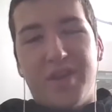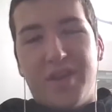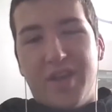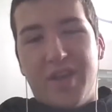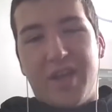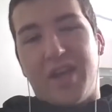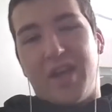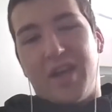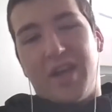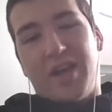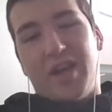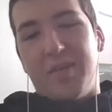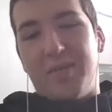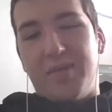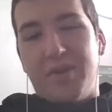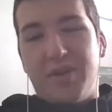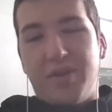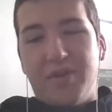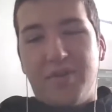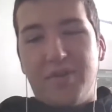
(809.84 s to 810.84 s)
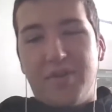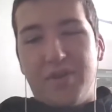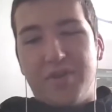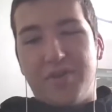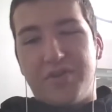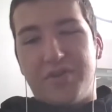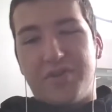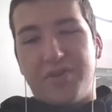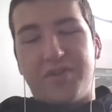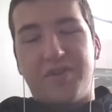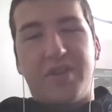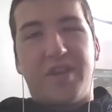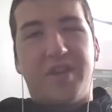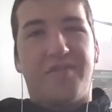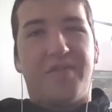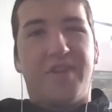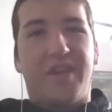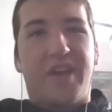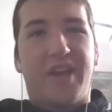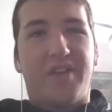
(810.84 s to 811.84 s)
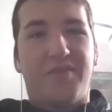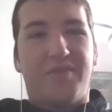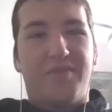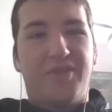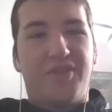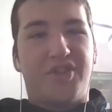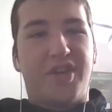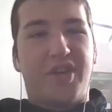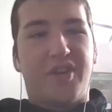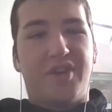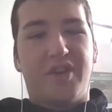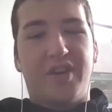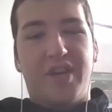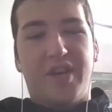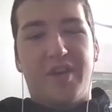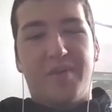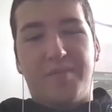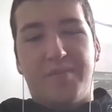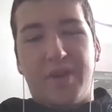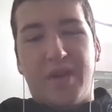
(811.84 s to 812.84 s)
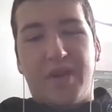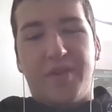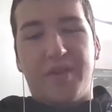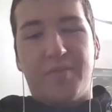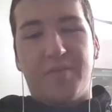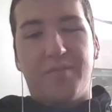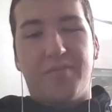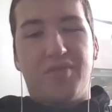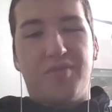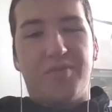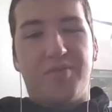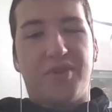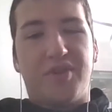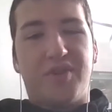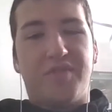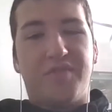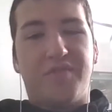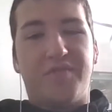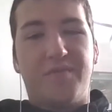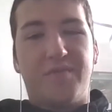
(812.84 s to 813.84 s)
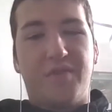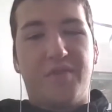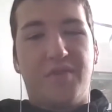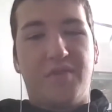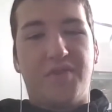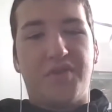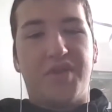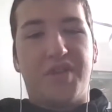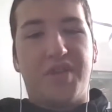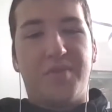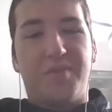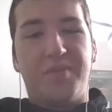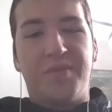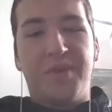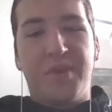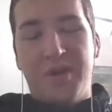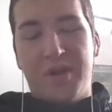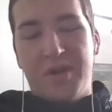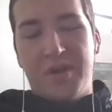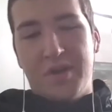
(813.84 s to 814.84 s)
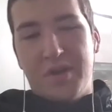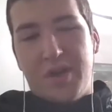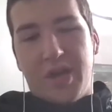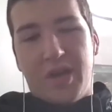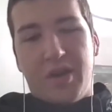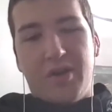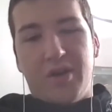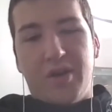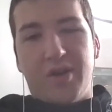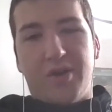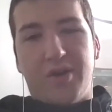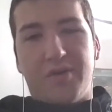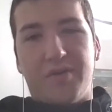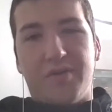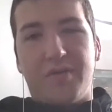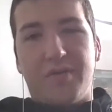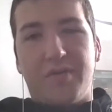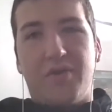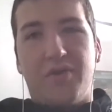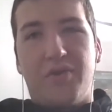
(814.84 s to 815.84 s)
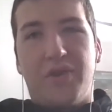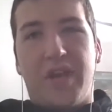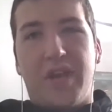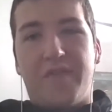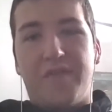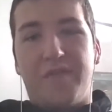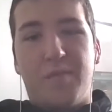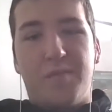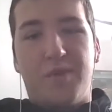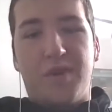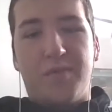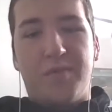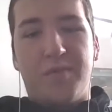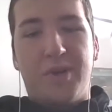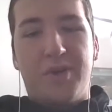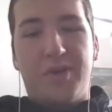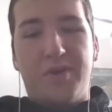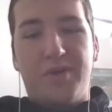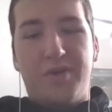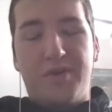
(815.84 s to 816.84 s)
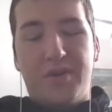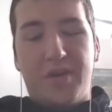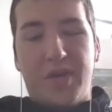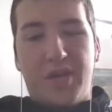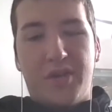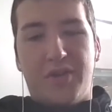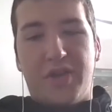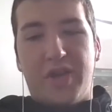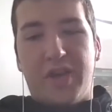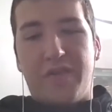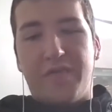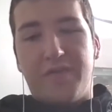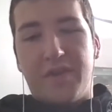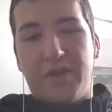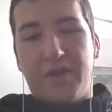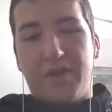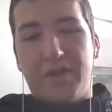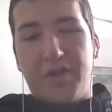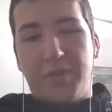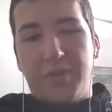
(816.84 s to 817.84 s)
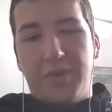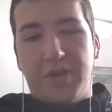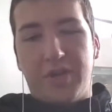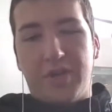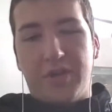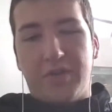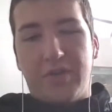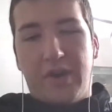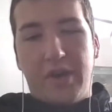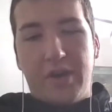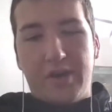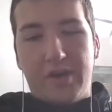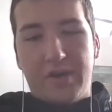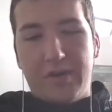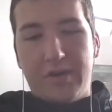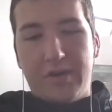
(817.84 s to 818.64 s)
Yeah, I mean, who knows if they reached out or not, but I think Boom could have used him. I don't know who they have for big men. I know they have Dellor D'Amico, right?